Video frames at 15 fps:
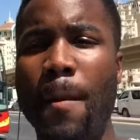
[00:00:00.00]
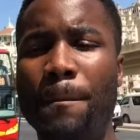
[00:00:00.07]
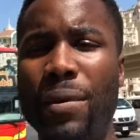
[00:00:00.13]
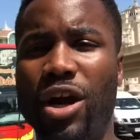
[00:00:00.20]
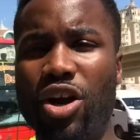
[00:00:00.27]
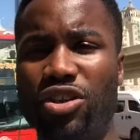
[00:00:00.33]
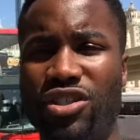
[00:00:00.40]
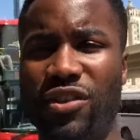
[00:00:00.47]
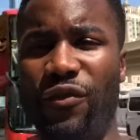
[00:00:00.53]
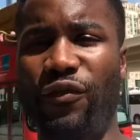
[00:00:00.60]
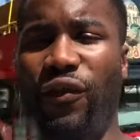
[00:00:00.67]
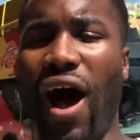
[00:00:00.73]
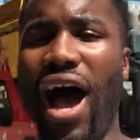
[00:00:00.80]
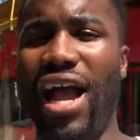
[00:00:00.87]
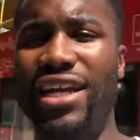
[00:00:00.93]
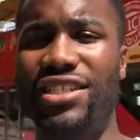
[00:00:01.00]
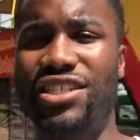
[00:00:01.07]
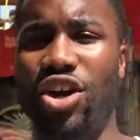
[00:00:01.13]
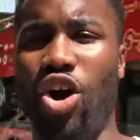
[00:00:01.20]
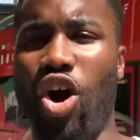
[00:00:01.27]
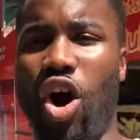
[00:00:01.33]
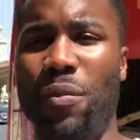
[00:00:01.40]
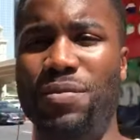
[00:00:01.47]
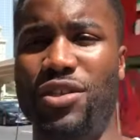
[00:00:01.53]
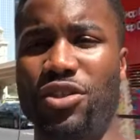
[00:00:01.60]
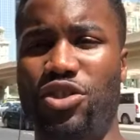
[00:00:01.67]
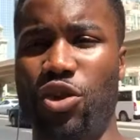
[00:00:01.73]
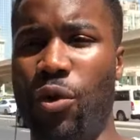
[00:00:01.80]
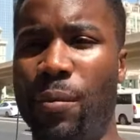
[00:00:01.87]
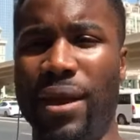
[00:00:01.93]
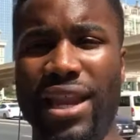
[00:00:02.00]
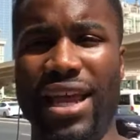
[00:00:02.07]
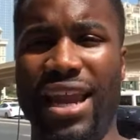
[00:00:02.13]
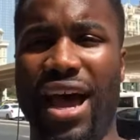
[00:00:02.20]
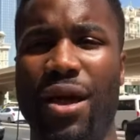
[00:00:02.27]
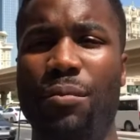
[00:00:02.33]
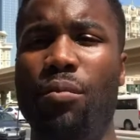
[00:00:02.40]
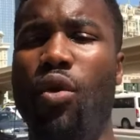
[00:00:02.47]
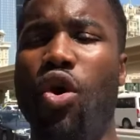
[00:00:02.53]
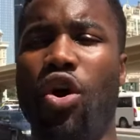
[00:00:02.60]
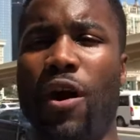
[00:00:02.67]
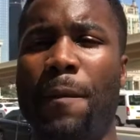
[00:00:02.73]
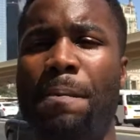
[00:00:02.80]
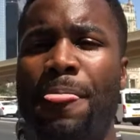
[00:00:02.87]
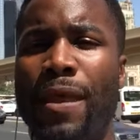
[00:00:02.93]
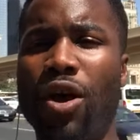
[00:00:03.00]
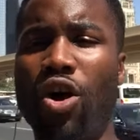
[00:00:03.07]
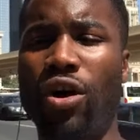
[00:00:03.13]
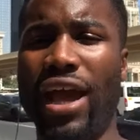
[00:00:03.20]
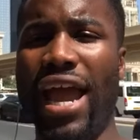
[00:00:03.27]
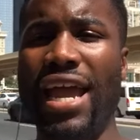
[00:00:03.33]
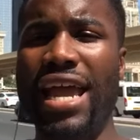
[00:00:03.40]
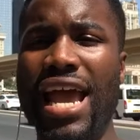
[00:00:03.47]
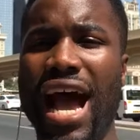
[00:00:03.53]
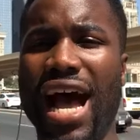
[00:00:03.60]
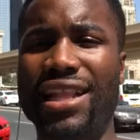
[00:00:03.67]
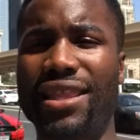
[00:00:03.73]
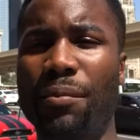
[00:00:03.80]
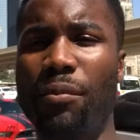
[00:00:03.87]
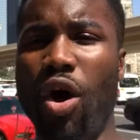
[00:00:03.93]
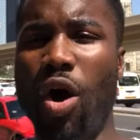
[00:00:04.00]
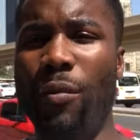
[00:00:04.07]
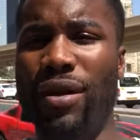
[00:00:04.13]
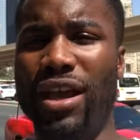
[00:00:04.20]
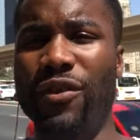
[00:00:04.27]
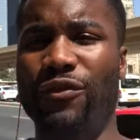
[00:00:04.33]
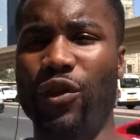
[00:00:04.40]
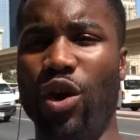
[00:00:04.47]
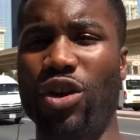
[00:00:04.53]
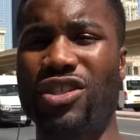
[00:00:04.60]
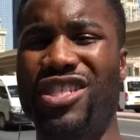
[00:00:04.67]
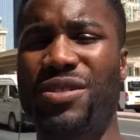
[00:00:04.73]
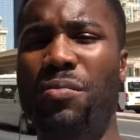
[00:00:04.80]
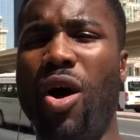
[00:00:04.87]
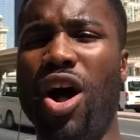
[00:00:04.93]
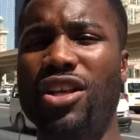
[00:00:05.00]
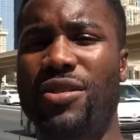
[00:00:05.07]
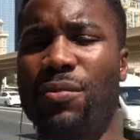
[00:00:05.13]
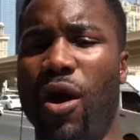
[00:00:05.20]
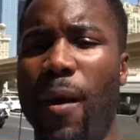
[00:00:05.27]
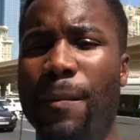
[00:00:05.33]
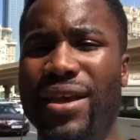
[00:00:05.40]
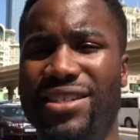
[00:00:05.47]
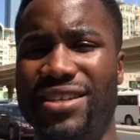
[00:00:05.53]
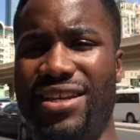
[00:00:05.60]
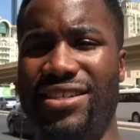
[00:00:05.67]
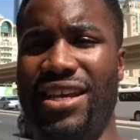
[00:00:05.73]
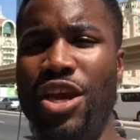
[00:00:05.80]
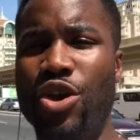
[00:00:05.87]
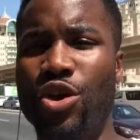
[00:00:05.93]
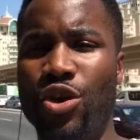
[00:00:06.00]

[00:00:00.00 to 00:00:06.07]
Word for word: because the fines are up to 2 million and more okay at the moment if you're a small small business